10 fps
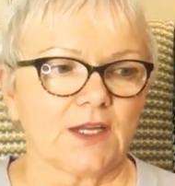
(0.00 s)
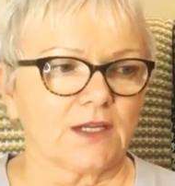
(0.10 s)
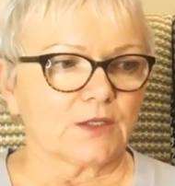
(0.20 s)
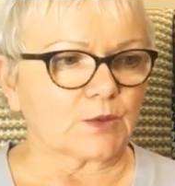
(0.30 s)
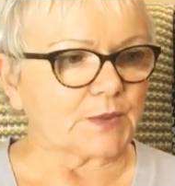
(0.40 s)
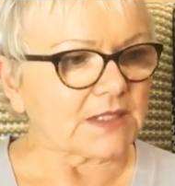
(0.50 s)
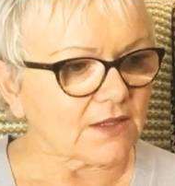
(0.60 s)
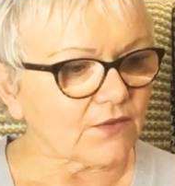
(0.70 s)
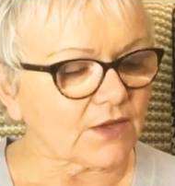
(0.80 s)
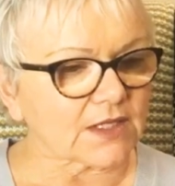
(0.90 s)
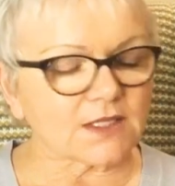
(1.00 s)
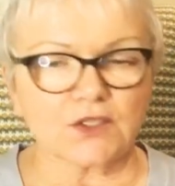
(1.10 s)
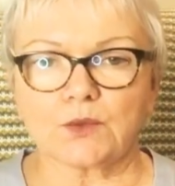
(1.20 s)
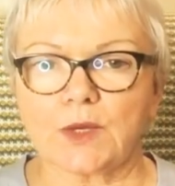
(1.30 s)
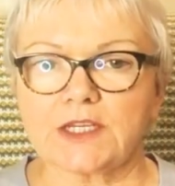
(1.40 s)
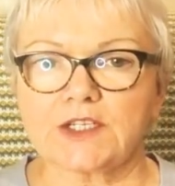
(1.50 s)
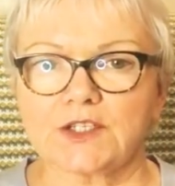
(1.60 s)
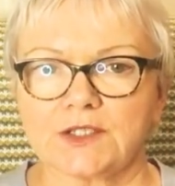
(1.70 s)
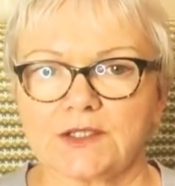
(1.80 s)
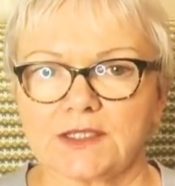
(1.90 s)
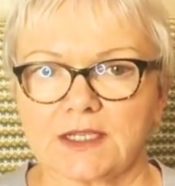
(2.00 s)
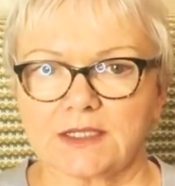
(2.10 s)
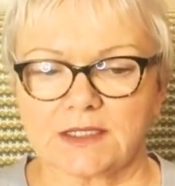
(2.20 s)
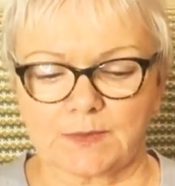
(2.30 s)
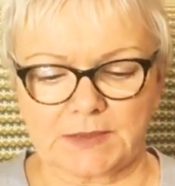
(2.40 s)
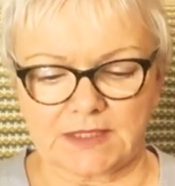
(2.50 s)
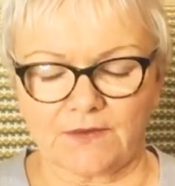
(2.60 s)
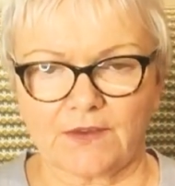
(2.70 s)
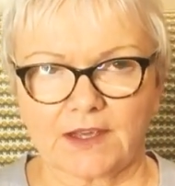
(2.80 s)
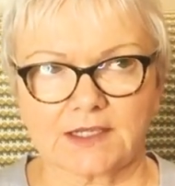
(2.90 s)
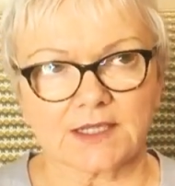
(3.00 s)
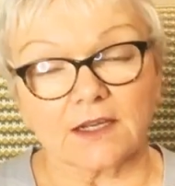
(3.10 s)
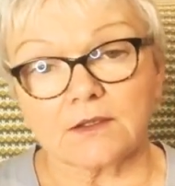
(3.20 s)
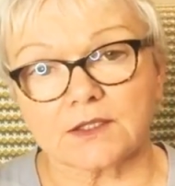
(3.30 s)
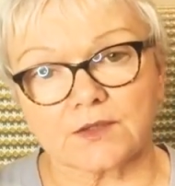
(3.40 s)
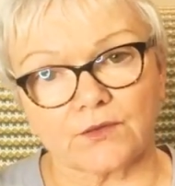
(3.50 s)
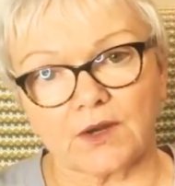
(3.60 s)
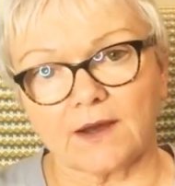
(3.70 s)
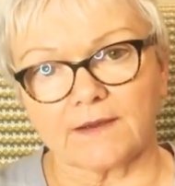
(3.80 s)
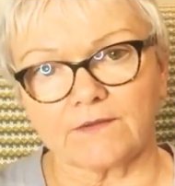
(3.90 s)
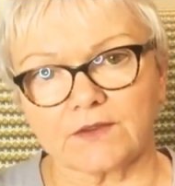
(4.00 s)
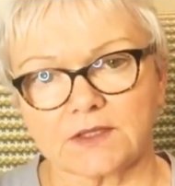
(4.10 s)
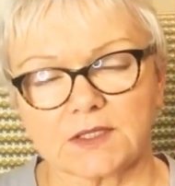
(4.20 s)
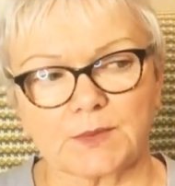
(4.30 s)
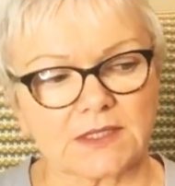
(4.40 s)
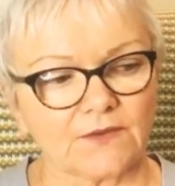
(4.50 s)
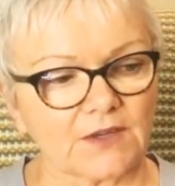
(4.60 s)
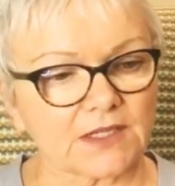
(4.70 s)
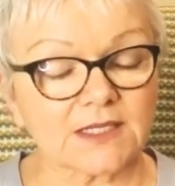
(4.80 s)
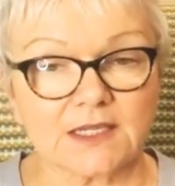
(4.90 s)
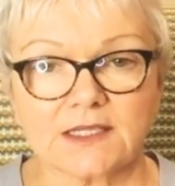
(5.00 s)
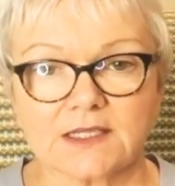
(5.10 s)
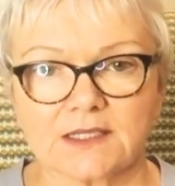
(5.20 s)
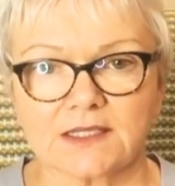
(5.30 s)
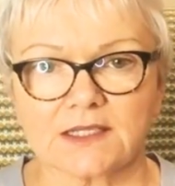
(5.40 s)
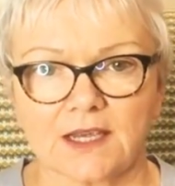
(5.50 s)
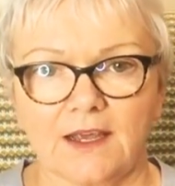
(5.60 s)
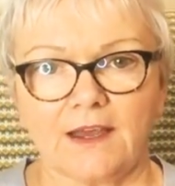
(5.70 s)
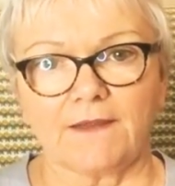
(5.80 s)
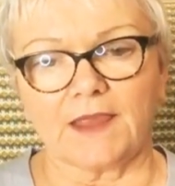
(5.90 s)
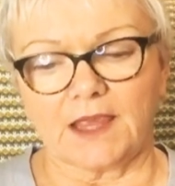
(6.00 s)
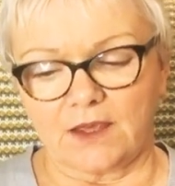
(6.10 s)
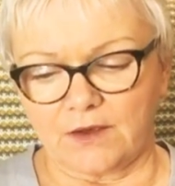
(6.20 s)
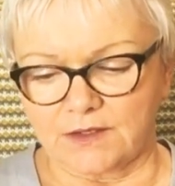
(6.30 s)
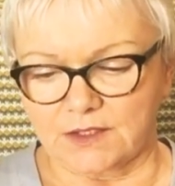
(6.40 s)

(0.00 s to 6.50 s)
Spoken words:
specific situations and specific cycles of life and specific seasons in the year.